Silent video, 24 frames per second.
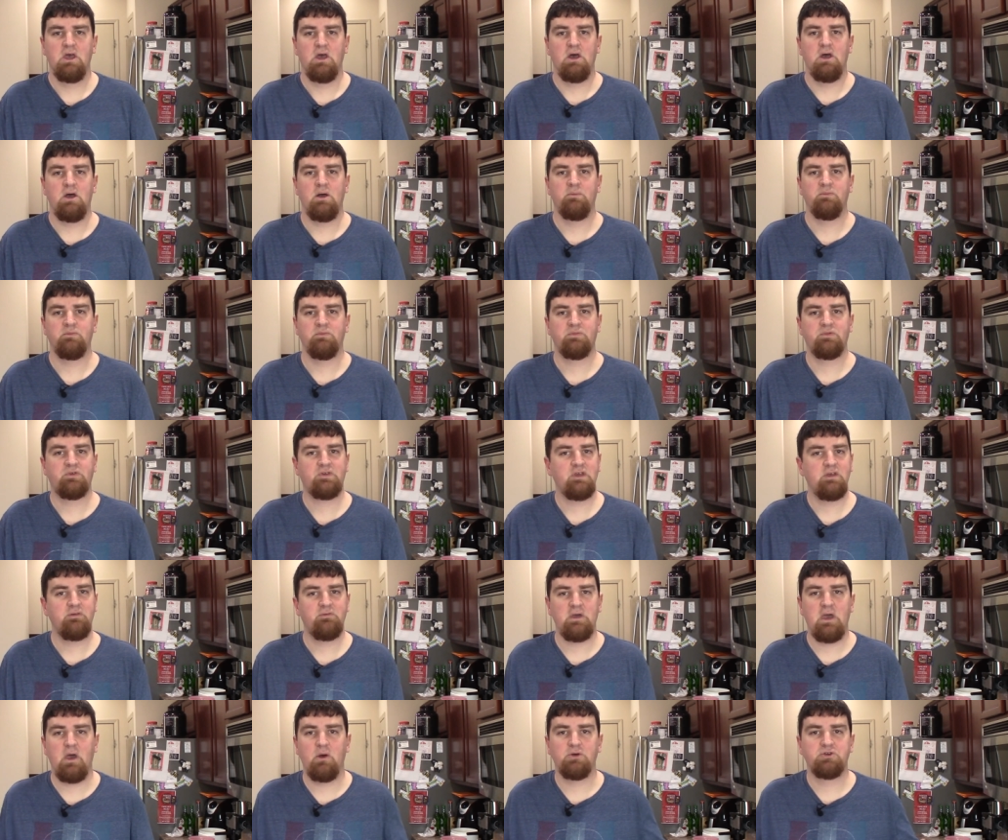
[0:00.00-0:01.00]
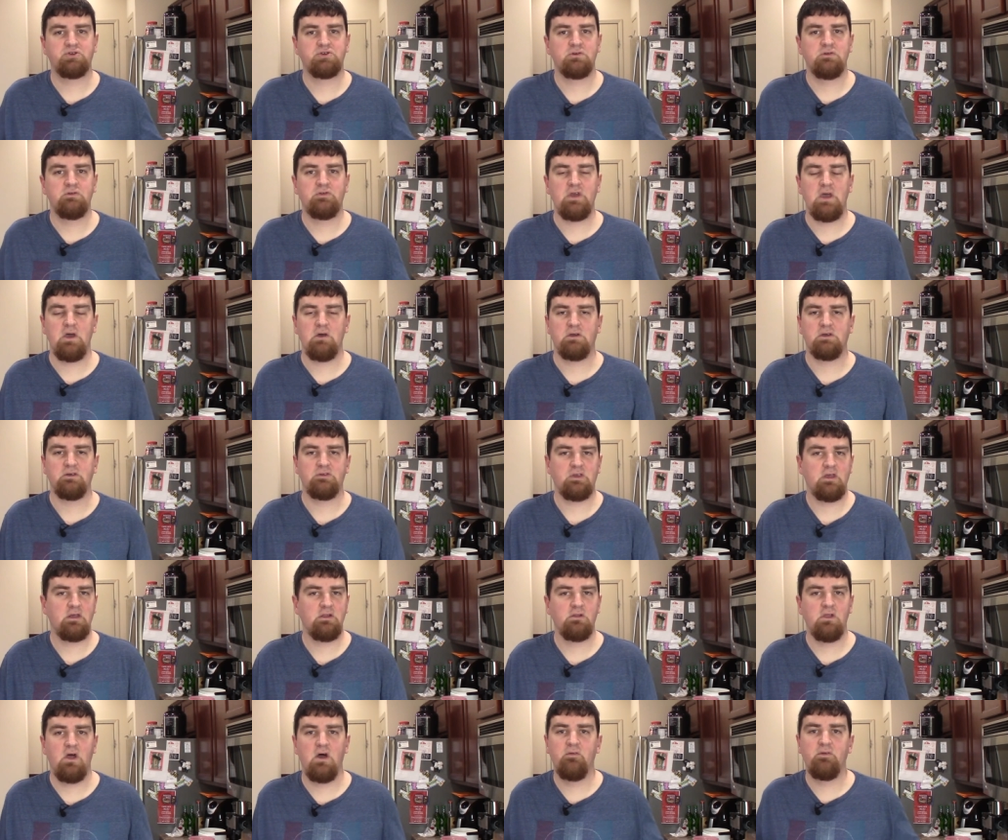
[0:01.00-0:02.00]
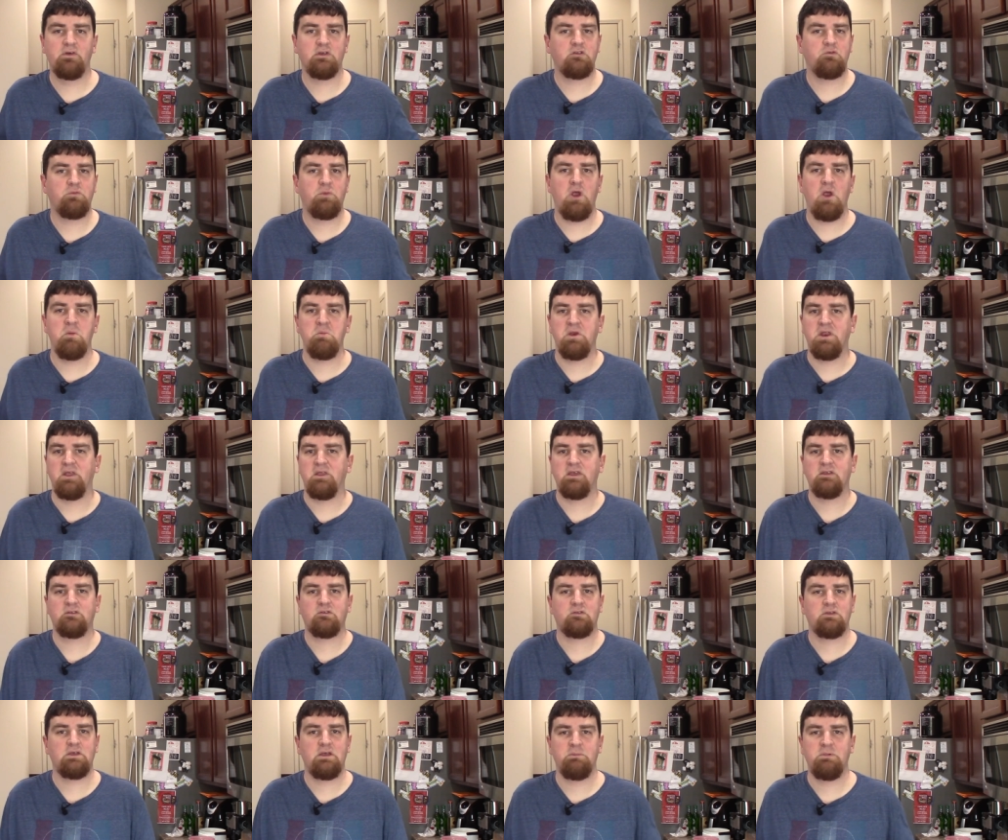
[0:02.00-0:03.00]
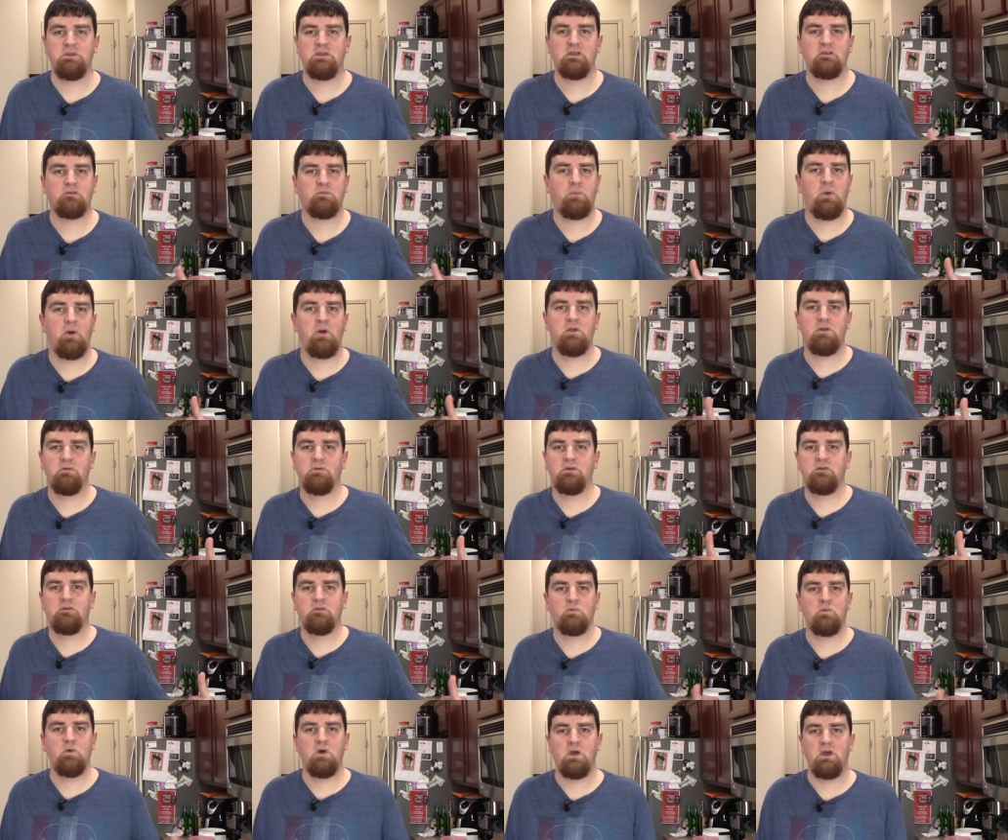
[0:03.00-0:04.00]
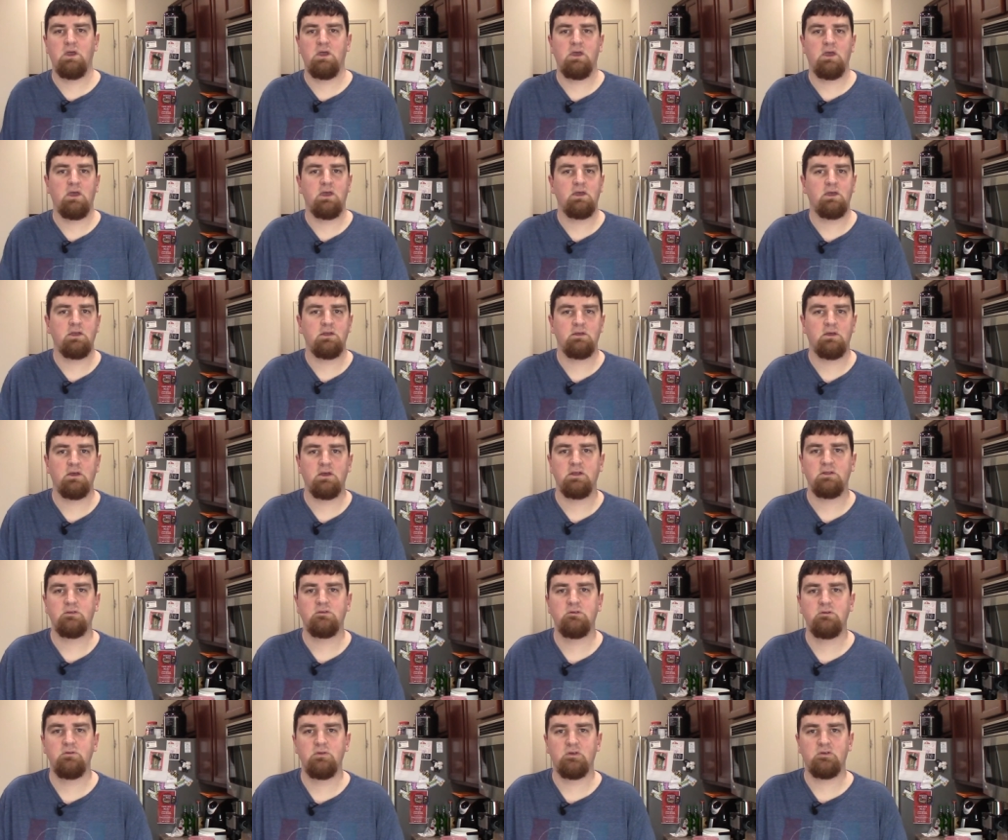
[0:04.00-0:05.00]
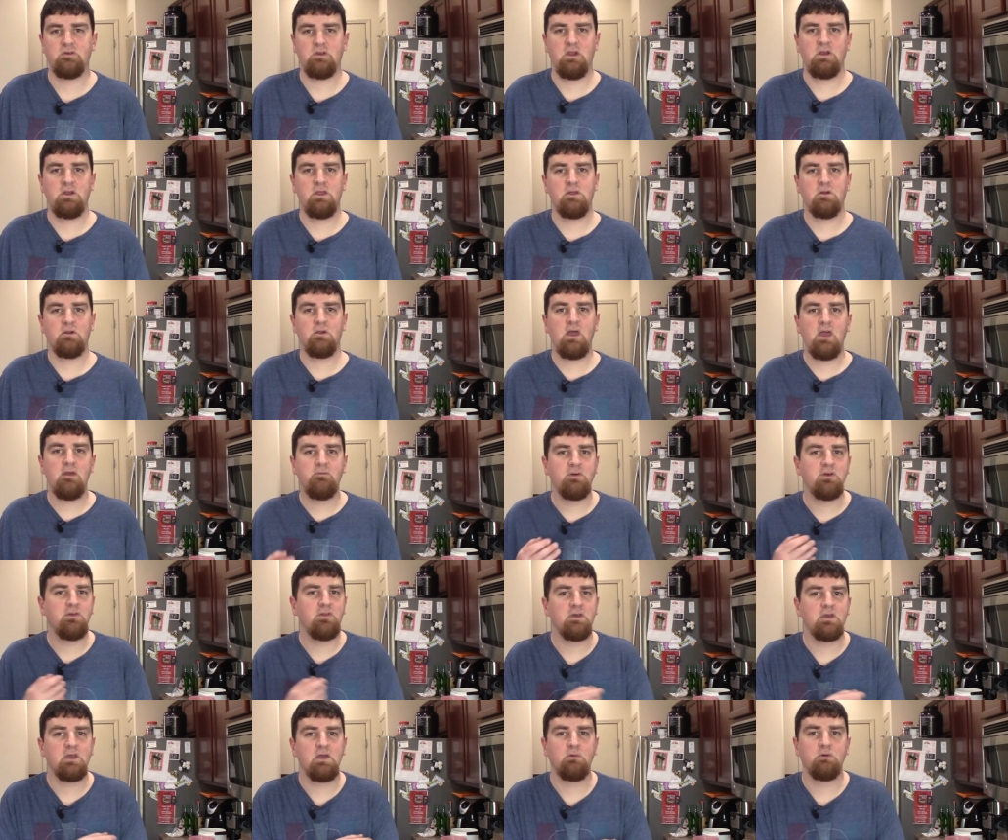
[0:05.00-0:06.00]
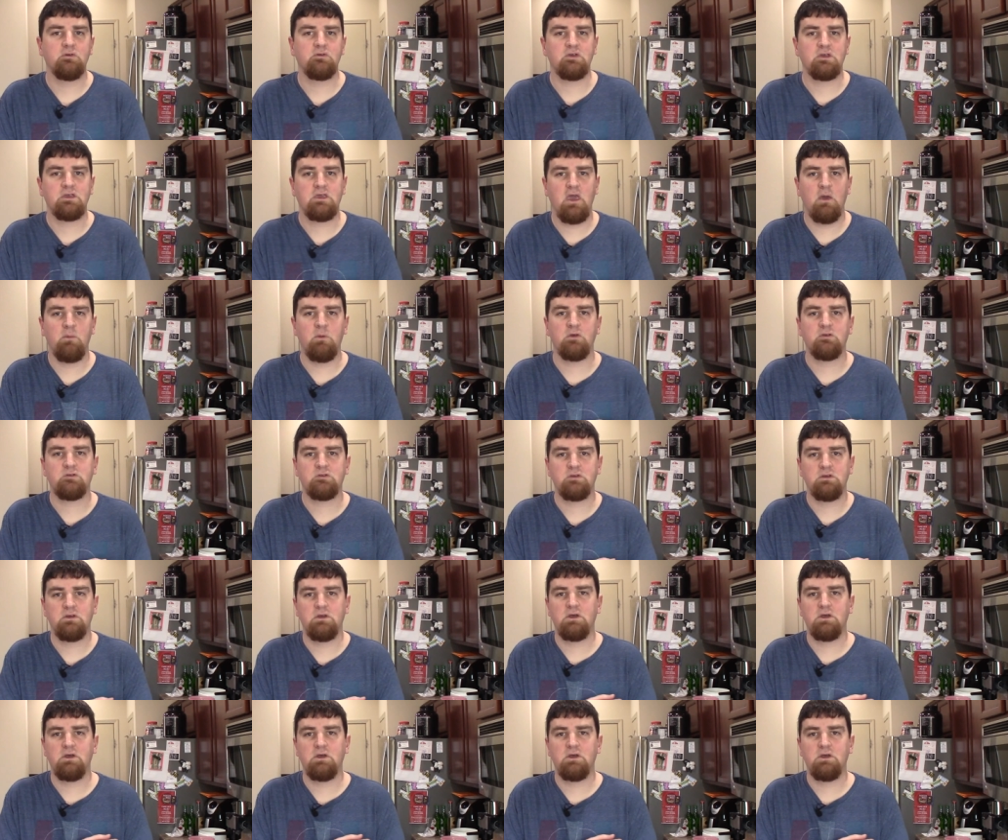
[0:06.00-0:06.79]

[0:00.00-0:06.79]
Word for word: Um, see if how it turns out, because I love experimenting. That's, I mean, that's part of the reason why I, I do this. In another life, I think I was a chemist.